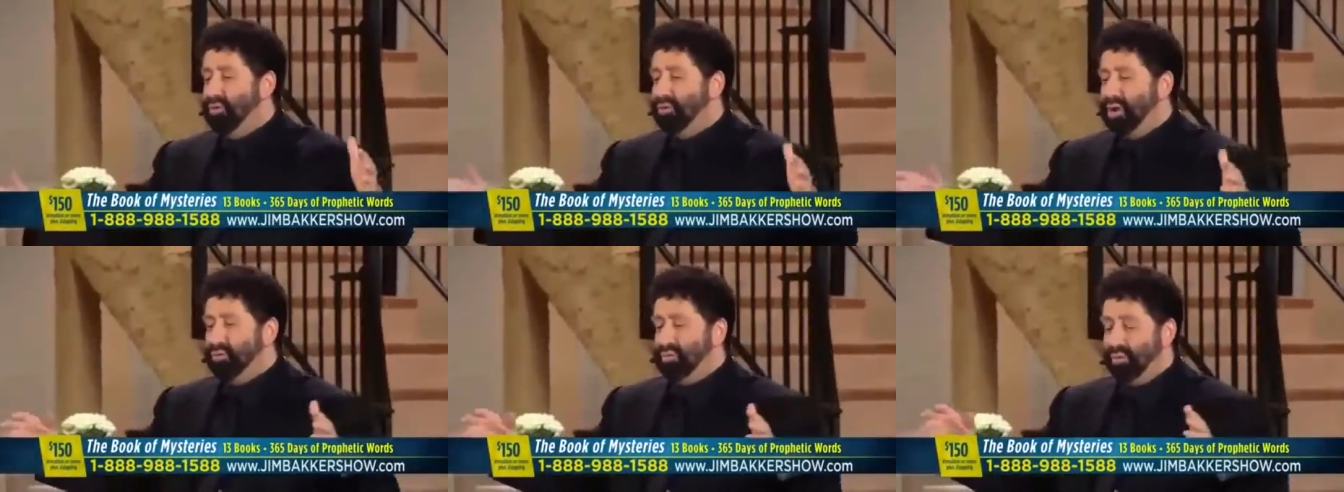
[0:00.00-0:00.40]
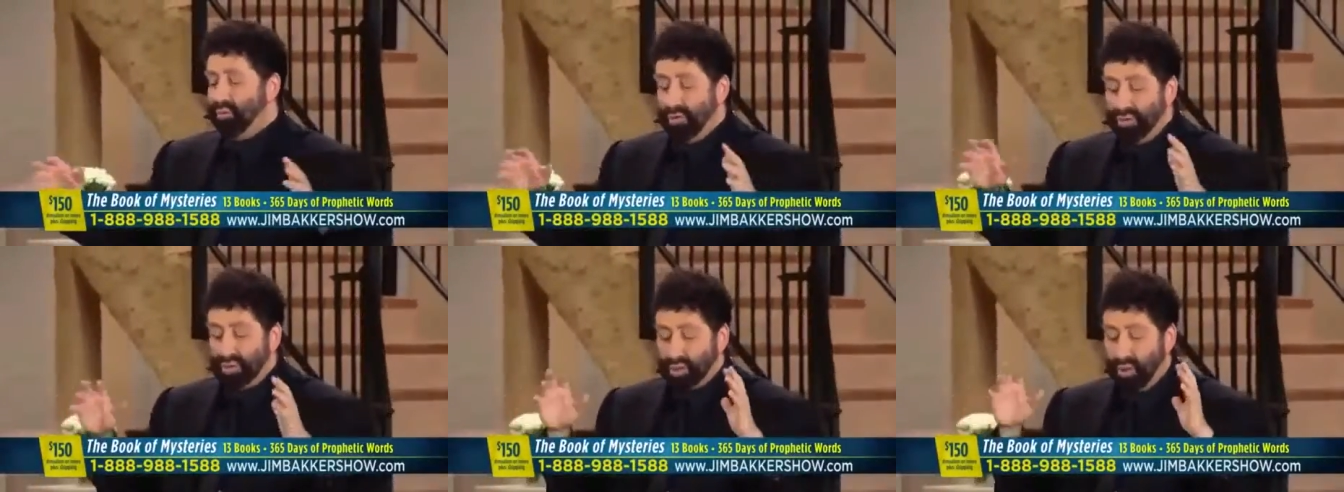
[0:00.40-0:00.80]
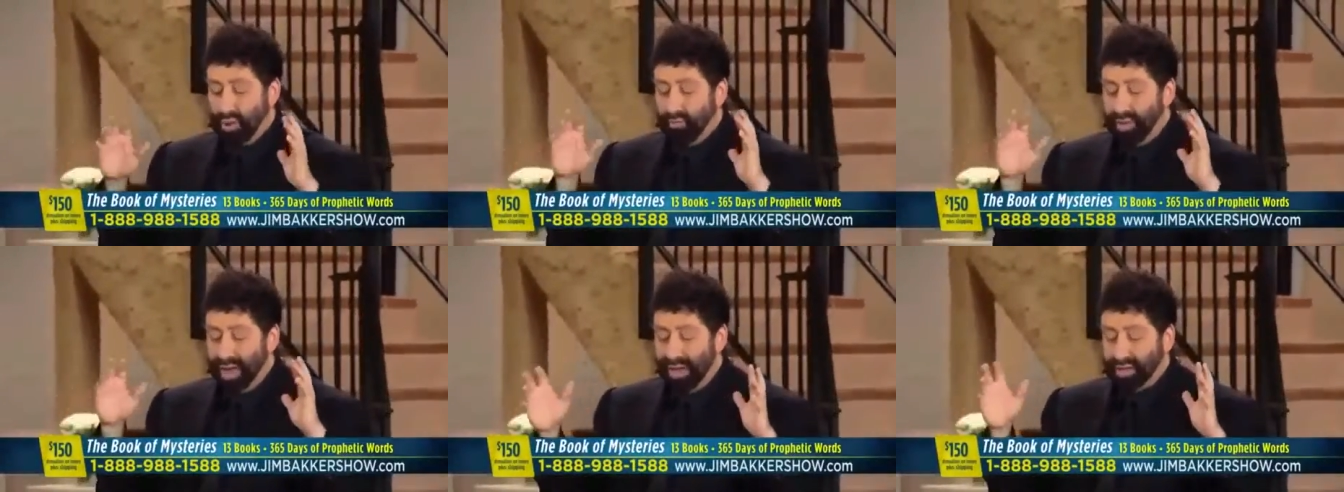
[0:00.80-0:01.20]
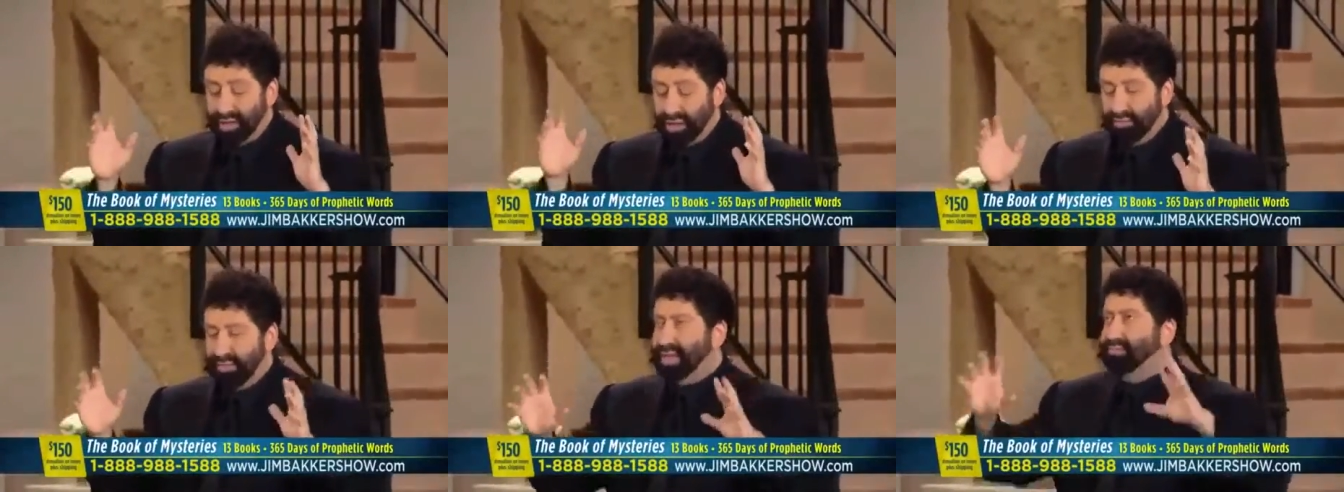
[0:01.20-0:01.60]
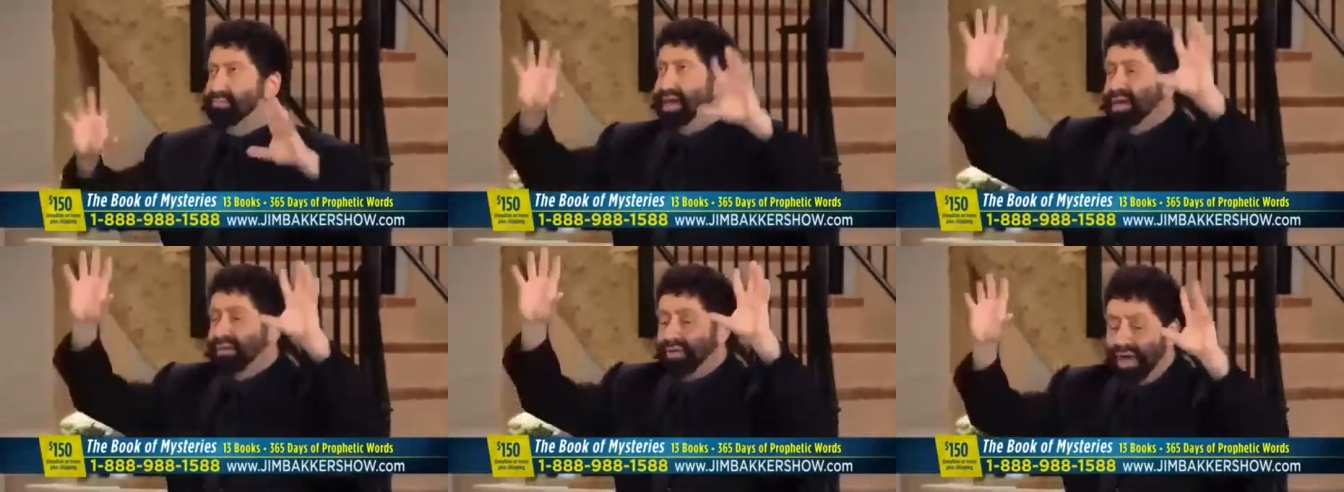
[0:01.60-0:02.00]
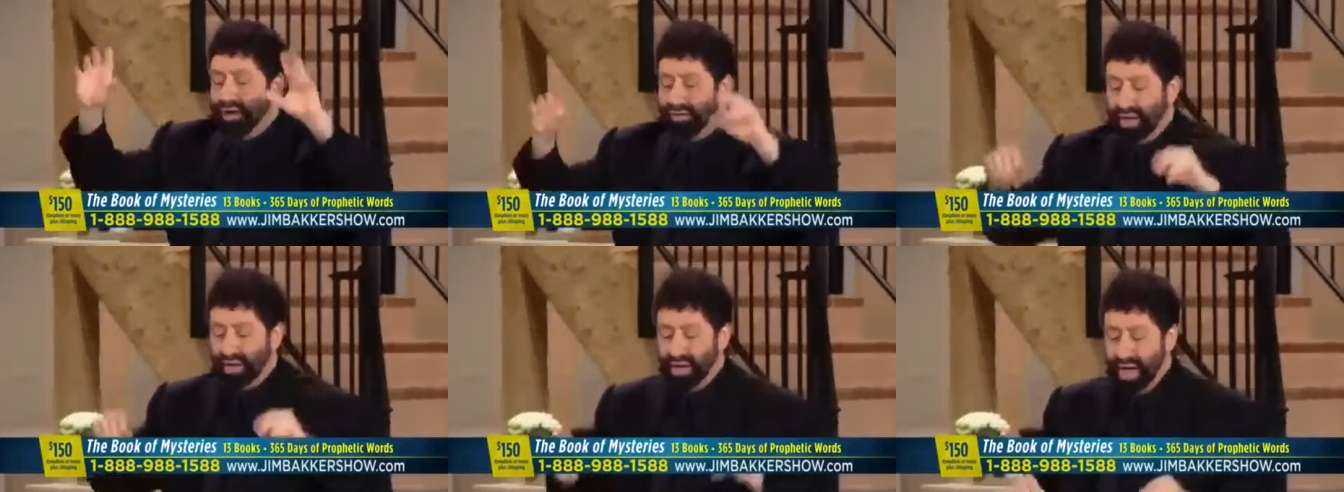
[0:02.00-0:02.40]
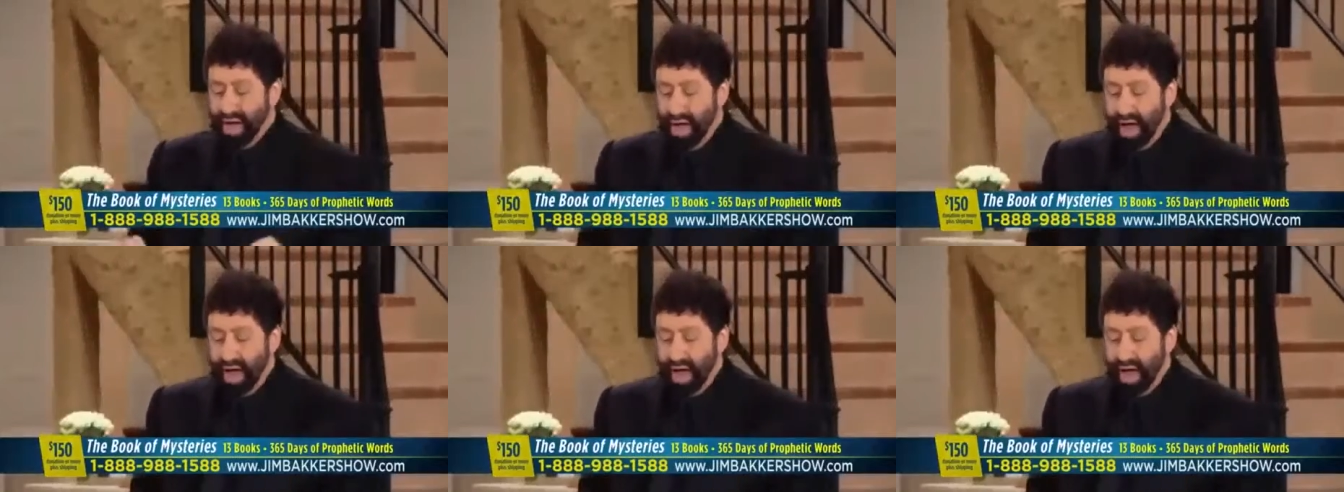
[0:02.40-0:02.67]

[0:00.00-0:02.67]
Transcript: One was called Baal Shamim, Baal of Heaven.